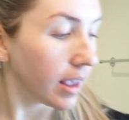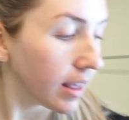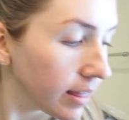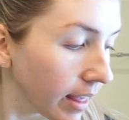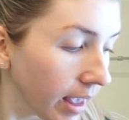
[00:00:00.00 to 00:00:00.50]

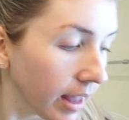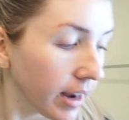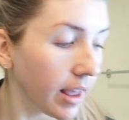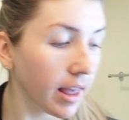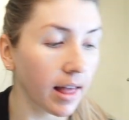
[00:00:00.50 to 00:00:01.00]
And
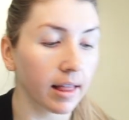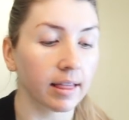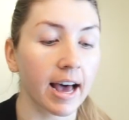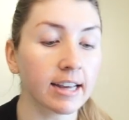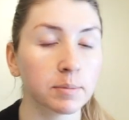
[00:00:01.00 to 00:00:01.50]
then
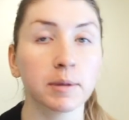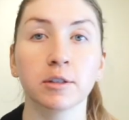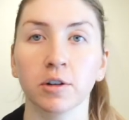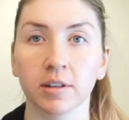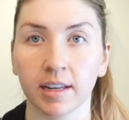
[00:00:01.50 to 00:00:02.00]
last but
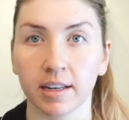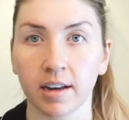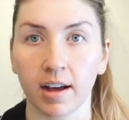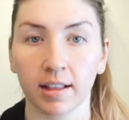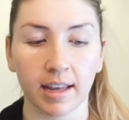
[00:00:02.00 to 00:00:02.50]
certainly
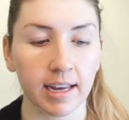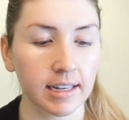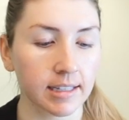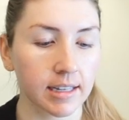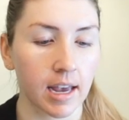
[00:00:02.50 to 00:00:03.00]
not
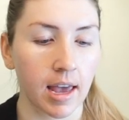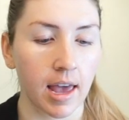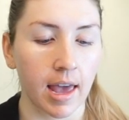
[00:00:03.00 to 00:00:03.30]
least